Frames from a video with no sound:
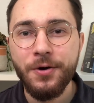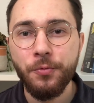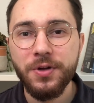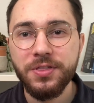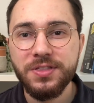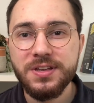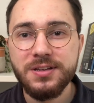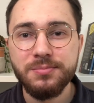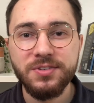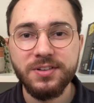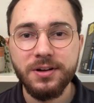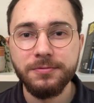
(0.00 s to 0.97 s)
With
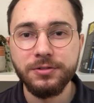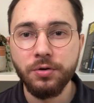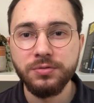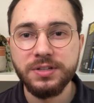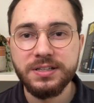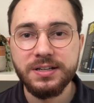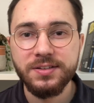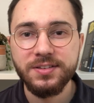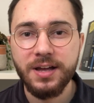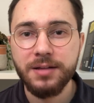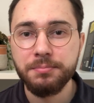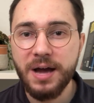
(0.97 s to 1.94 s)
themes of
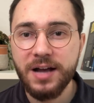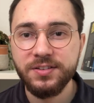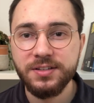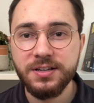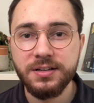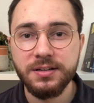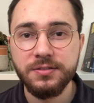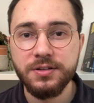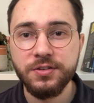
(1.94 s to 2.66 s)
loneliness and masking,